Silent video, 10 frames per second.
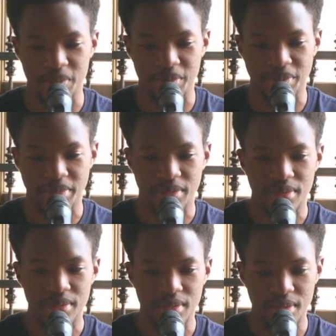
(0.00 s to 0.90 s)

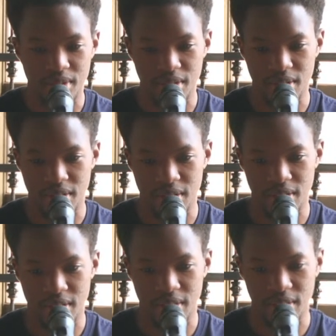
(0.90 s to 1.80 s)

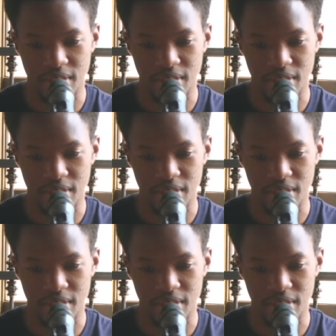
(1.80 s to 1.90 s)
[no speech]